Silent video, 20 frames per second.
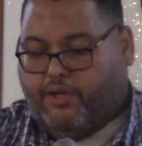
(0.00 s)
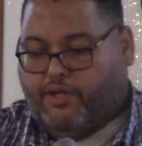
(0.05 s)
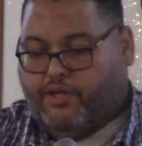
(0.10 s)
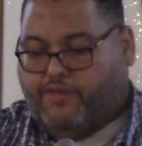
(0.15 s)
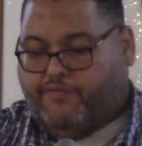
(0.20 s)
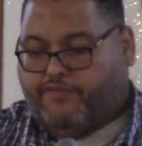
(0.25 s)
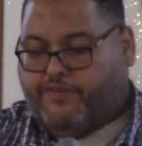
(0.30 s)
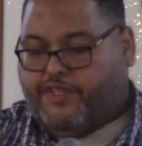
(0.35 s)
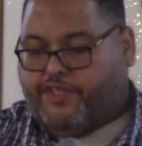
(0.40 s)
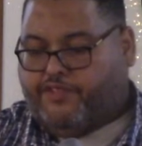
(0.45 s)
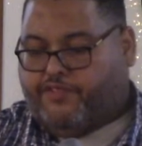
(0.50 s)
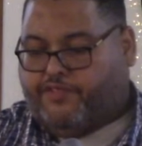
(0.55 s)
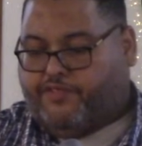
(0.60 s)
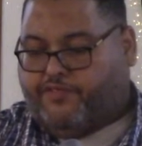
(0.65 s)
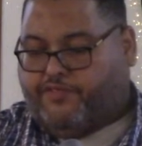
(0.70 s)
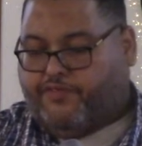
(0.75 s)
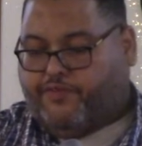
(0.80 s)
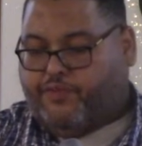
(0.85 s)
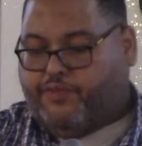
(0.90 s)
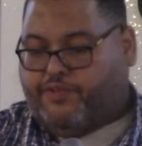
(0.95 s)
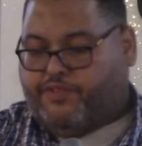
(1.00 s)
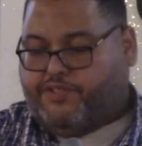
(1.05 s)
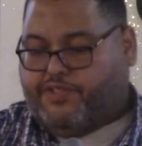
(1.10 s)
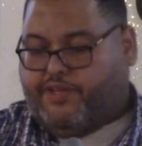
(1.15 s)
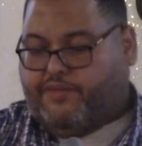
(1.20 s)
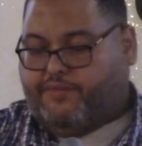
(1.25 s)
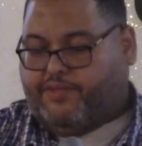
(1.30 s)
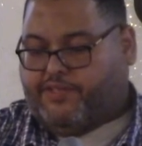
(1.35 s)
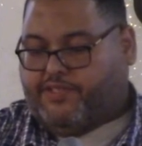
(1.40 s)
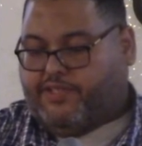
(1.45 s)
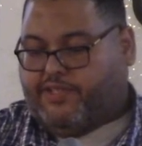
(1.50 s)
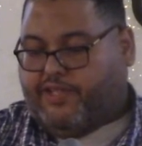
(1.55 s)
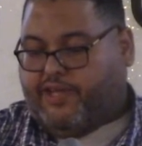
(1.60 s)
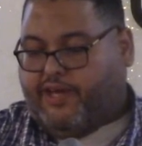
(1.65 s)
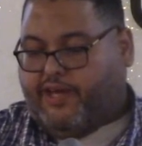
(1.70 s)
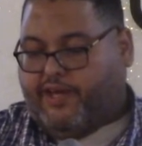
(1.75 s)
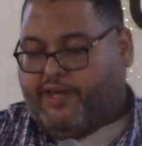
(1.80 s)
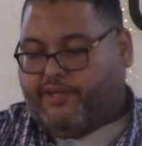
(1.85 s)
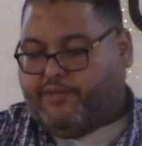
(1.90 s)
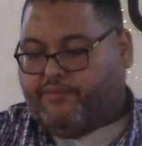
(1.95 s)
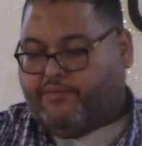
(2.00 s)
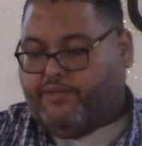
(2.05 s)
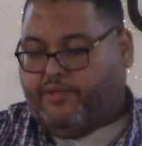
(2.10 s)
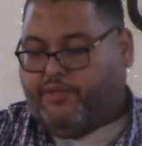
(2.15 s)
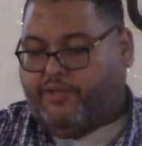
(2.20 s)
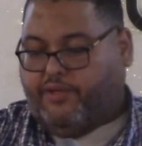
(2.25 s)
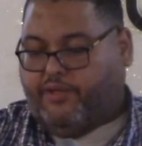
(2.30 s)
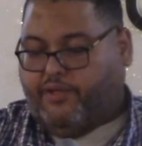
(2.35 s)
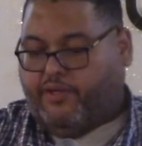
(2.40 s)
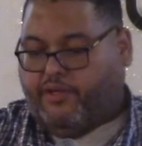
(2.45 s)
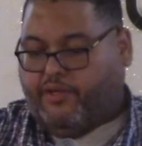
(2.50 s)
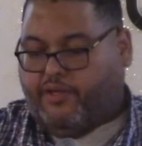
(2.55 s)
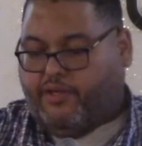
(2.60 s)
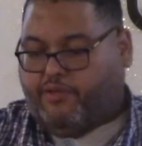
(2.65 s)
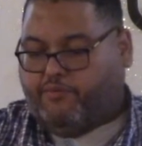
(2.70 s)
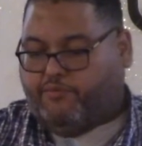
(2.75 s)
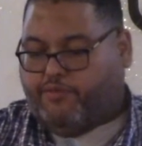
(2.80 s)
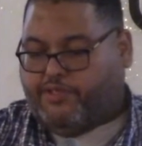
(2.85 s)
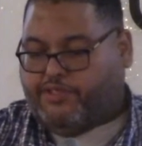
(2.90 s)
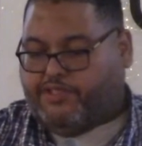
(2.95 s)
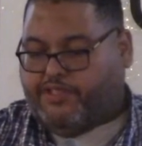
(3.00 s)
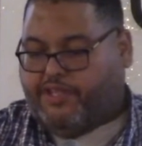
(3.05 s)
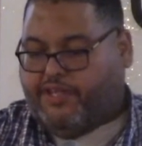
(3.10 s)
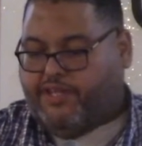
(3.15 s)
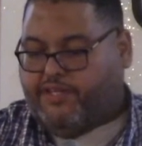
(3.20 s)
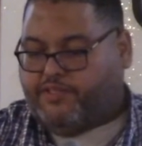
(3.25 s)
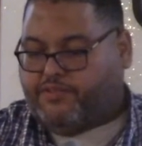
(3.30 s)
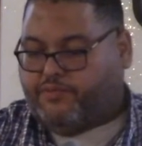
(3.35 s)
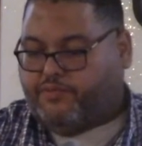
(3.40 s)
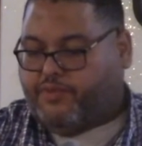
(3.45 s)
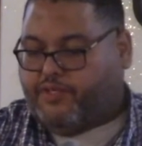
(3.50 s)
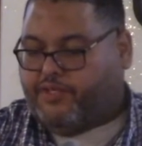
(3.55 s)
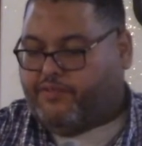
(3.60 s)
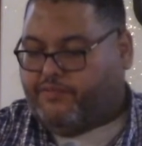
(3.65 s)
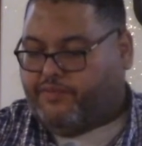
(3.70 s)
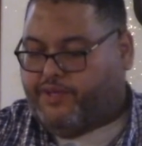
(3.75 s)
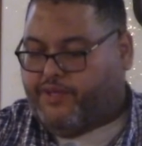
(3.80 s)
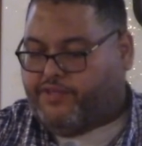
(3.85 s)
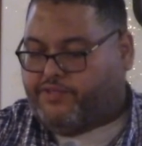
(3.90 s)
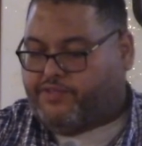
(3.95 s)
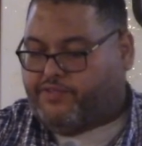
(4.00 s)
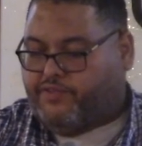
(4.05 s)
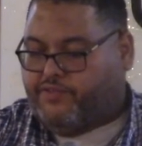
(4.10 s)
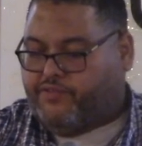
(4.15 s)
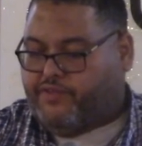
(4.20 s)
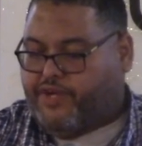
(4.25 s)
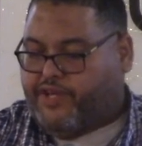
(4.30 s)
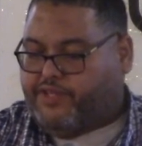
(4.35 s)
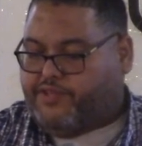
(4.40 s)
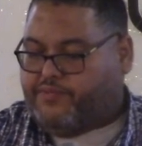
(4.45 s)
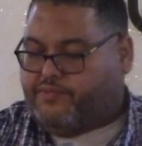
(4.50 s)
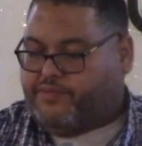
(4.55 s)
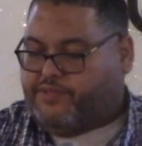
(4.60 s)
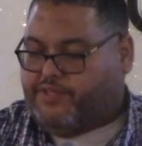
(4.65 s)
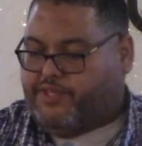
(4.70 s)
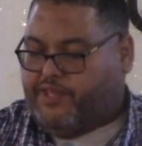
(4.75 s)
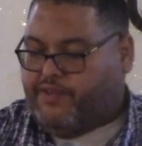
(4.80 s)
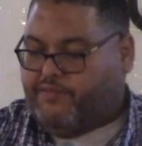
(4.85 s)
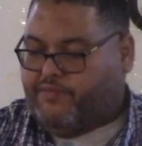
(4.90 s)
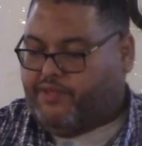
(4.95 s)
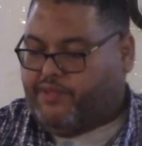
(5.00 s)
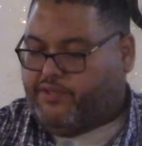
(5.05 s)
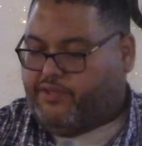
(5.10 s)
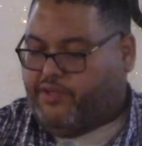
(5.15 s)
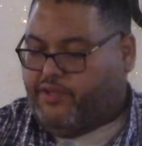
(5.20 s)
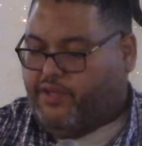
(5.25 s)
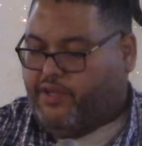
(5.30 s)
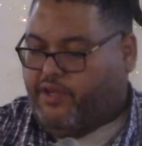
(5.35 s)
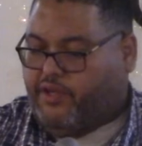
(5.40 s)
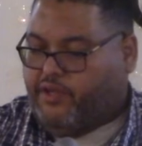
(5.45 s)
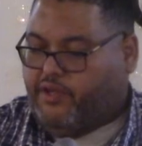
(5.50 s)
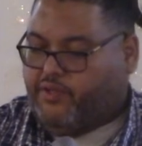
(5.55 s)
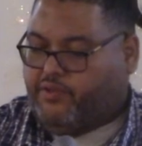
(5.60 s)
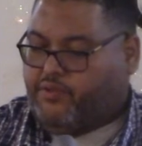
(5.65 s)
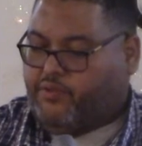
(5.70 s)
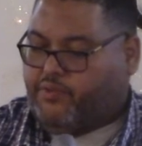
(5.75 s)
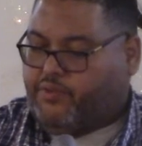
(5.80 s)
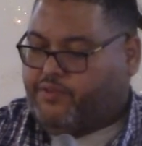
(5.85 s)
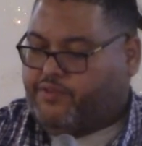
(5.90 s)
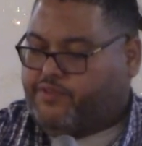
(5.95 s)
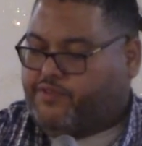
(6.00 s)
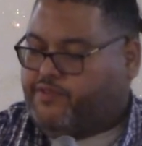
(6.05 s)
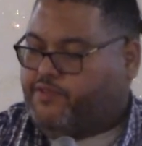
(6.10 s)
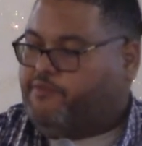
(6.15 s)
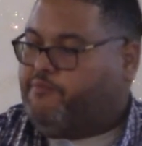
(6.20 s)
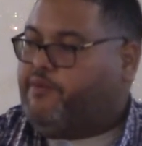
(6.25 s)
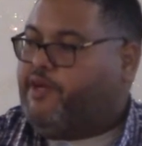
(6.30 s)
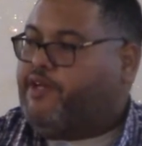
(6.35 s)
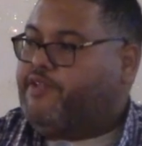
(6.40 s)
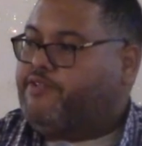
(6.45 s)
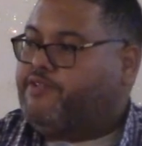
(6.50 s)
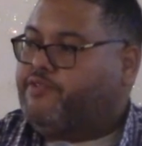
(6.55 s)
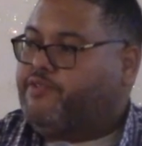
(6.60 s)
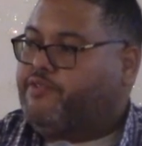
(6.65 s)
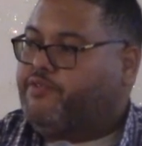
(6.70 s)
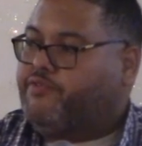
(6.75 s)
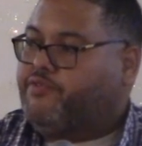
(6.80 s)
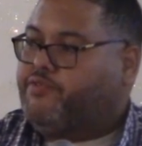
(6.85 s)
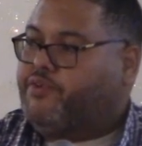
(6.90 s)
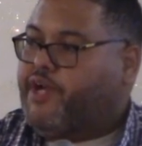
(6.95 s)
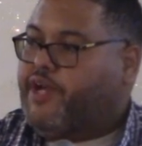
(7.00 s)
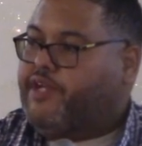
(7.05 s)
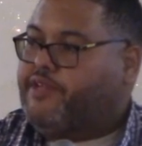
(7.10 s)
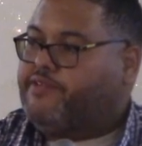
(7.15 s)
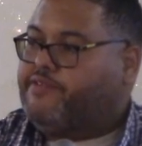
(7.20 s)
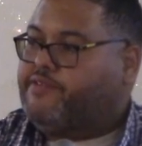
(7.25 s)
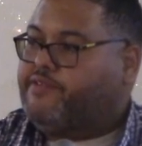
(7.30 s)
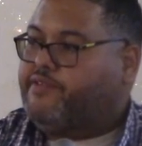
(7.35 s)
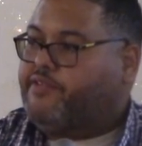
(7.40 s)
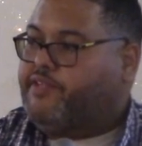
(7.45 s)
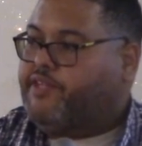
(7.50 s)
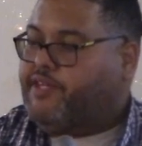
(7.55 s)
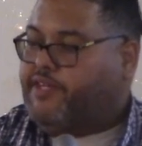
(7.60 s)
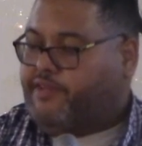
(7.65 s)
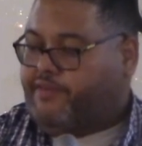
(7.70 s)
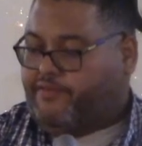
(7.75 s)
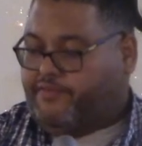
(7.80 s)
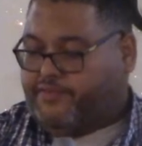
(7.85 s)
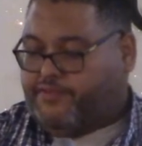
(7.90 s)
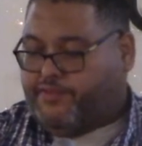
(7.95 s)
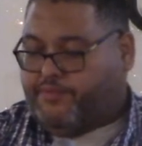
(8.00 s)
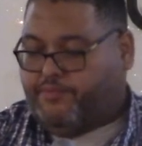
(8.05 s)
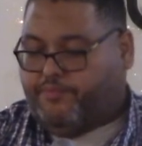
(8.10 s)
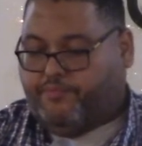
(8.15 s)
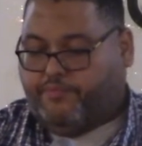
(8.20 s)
Ephesians 4 7 to 9. But to each one of us, grace was given according to the measure of Christ's gift.